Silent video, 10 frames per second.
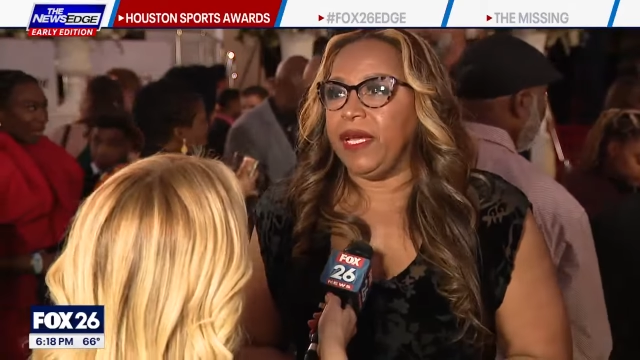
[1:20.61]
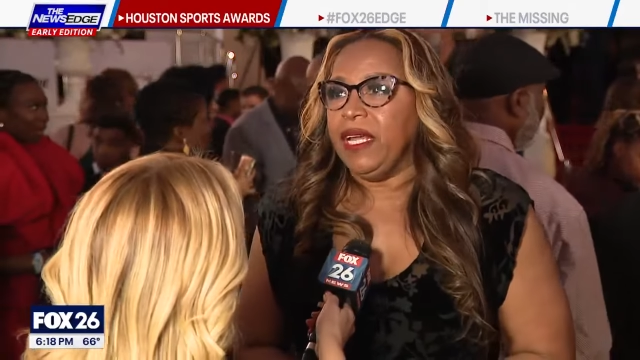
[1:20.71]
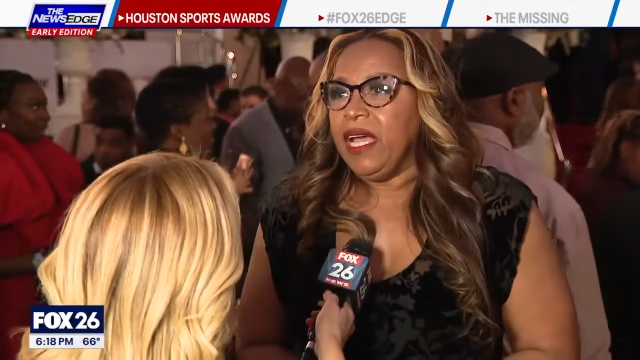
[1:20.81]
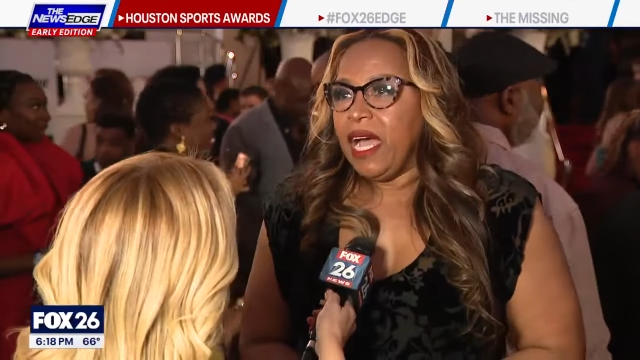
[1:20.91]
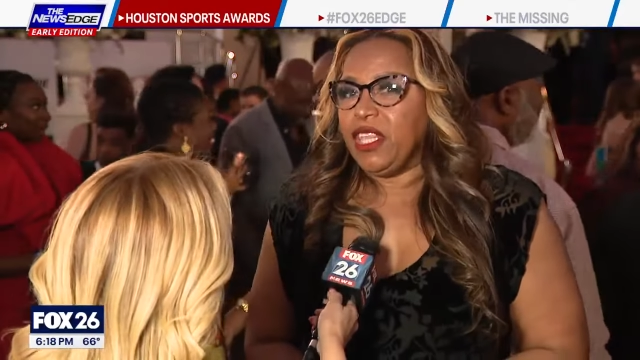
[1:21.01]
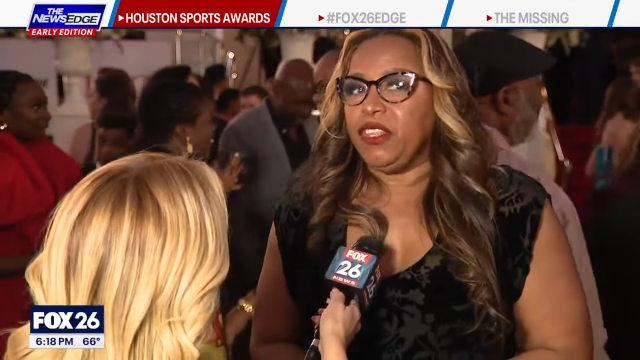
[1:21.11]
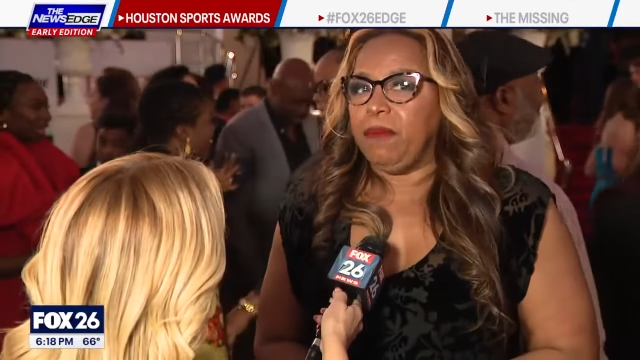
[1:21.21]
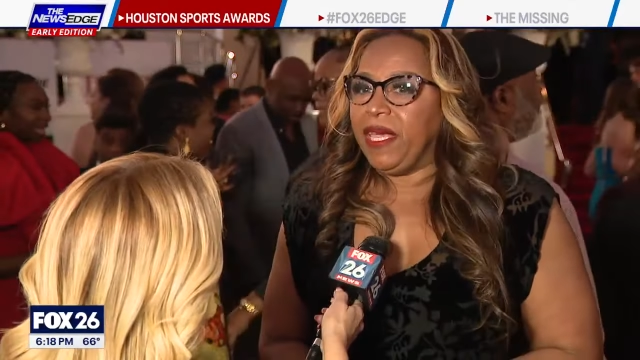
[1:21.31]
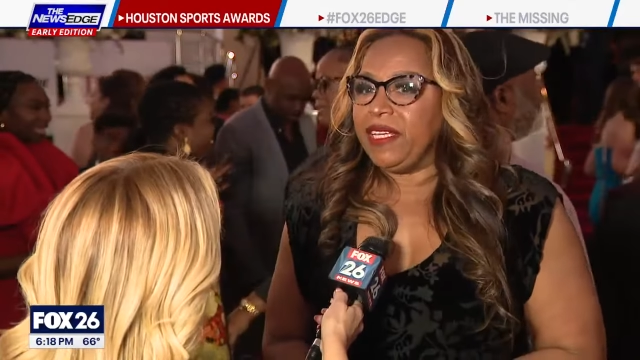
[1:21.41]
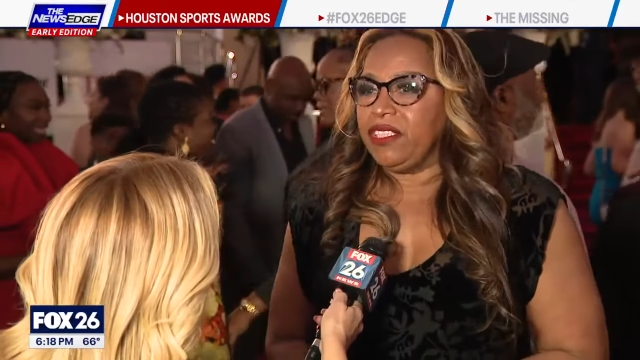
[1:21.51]
Speaker 1: but I think the
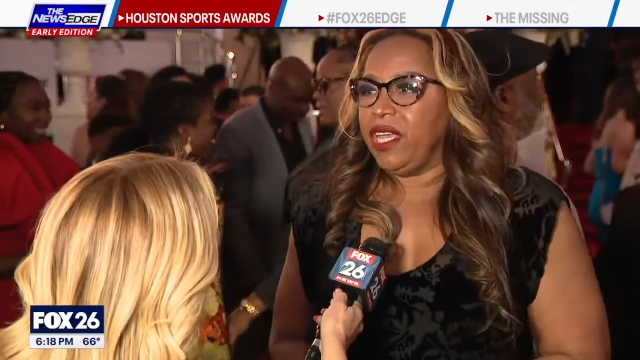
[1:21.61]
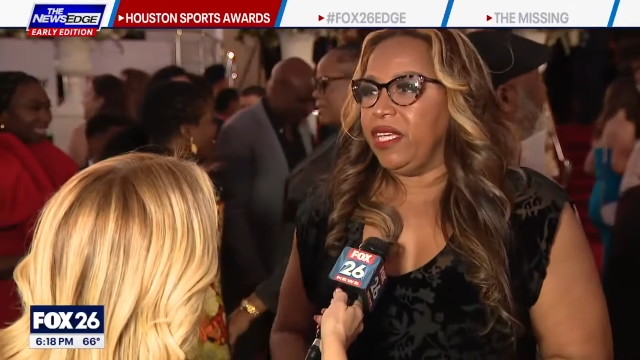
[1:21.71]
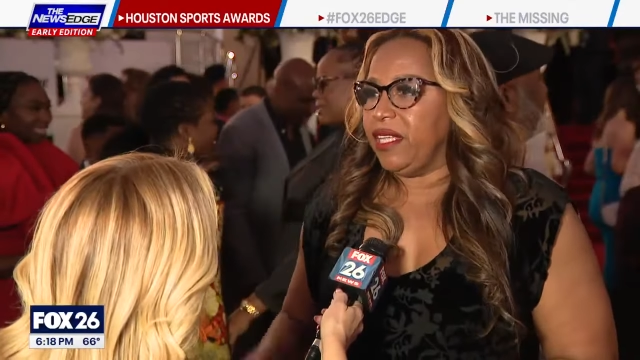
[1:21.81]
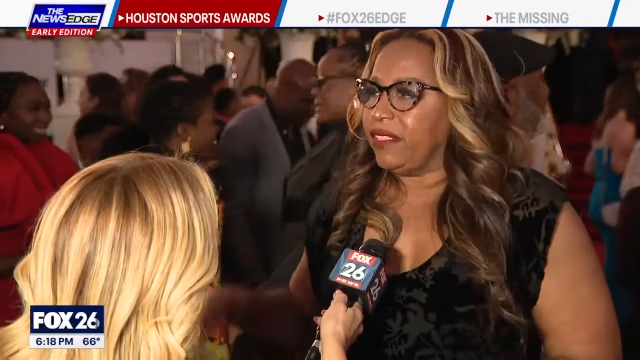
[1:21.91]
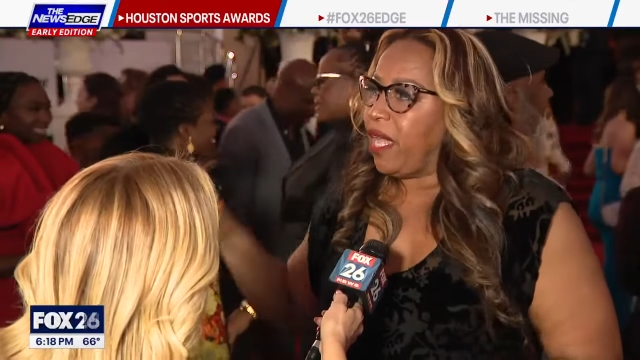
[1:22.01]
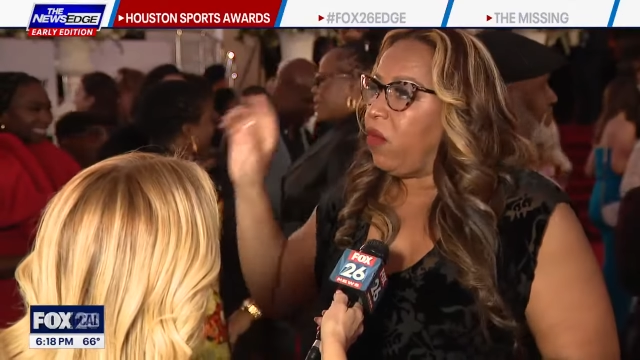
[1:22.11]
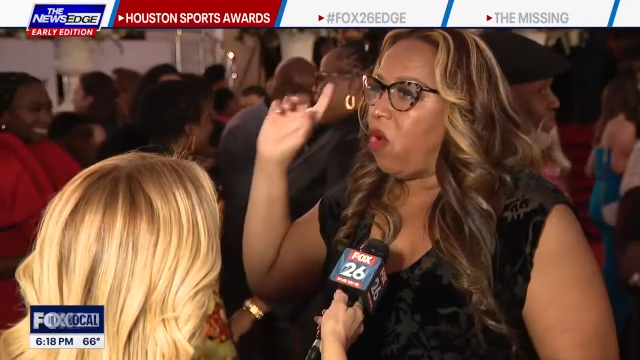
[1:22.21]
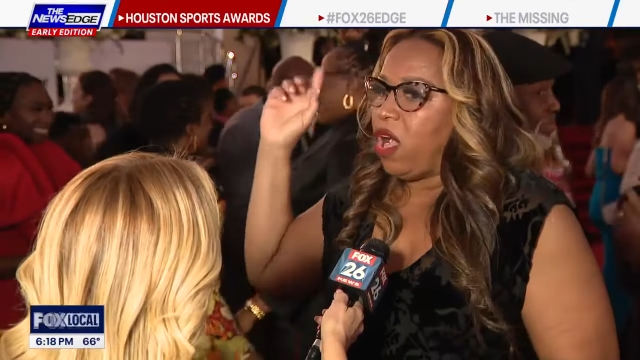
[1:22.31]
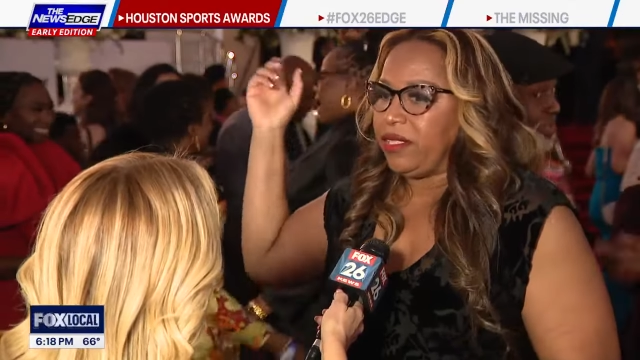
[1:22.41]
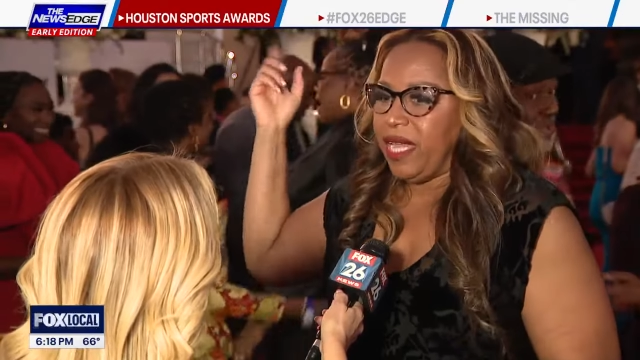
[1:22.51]
biggest thing is as I
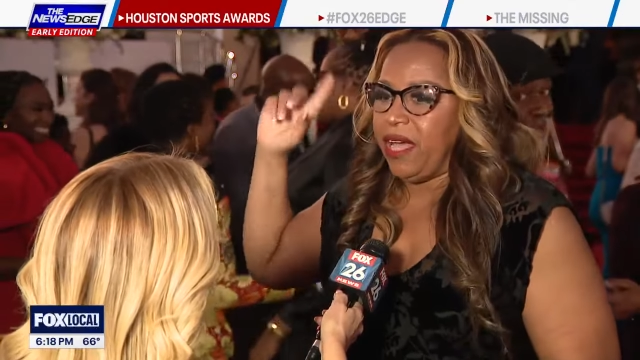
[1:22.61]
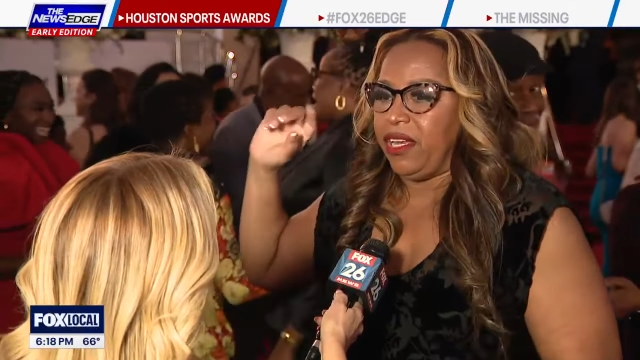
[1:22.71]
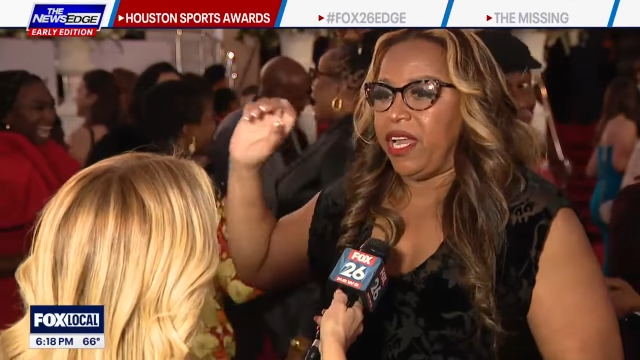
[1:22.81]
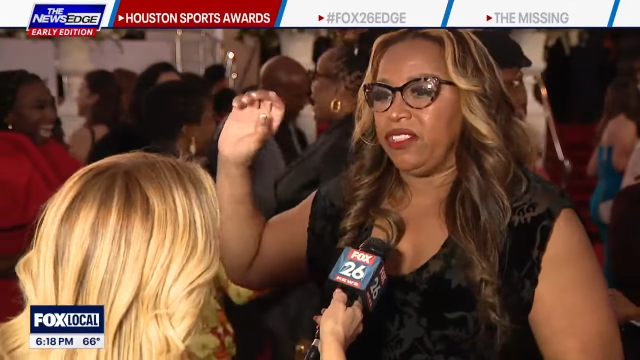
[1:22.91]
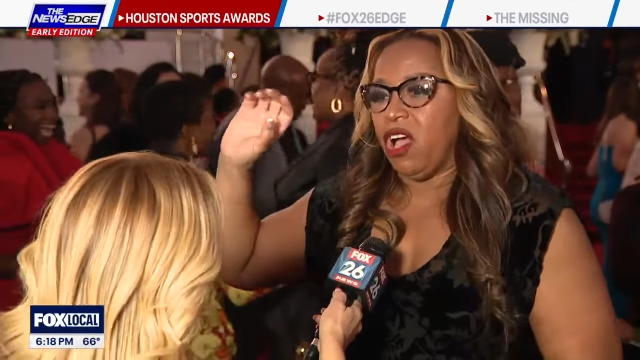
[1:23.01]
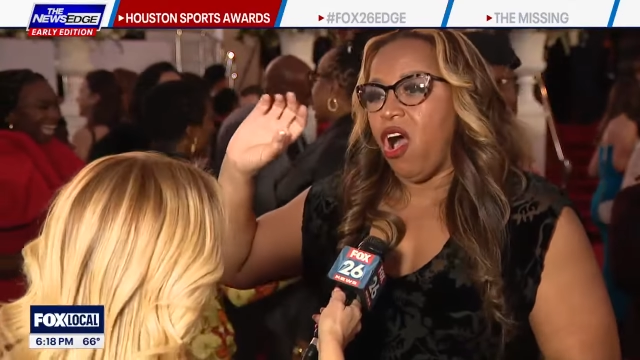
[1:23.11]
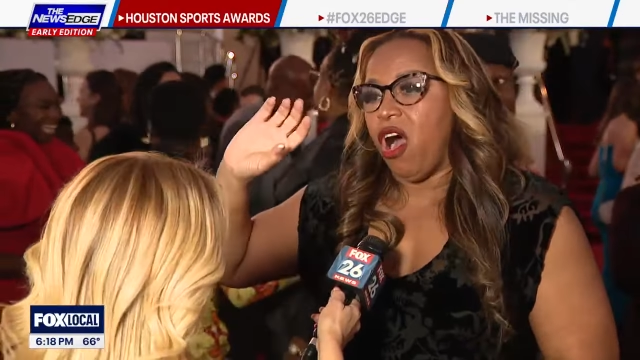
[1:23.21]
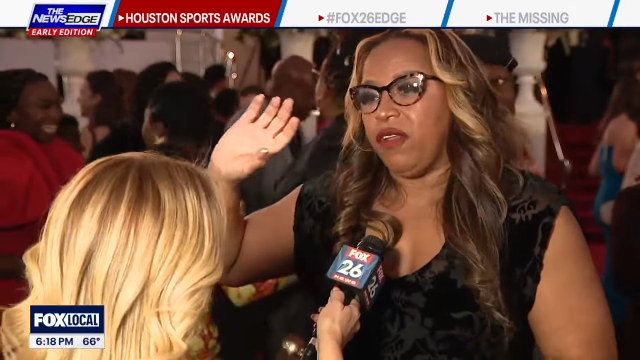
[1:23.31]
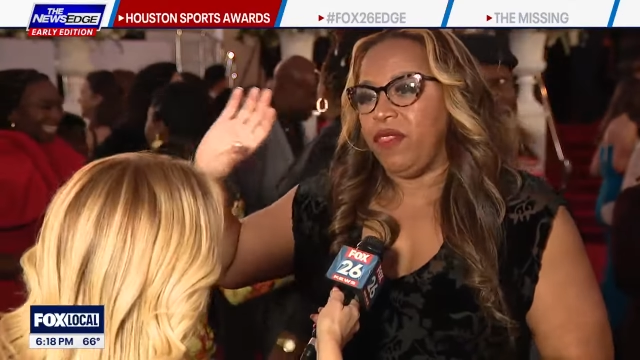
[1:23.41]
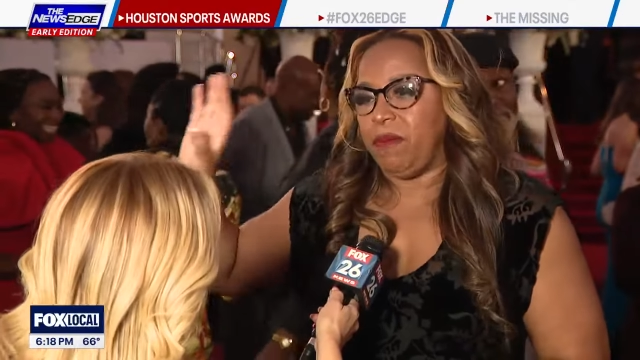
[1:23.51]
walked down and I saw
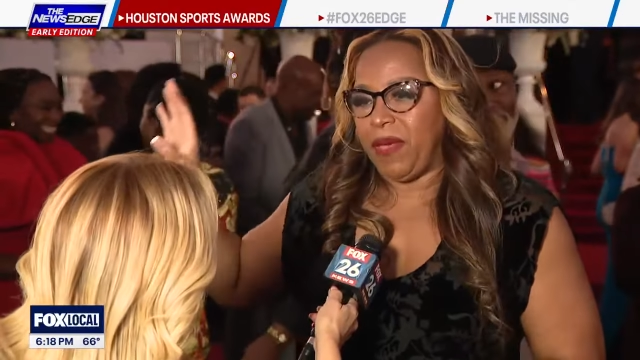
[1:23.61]
all of the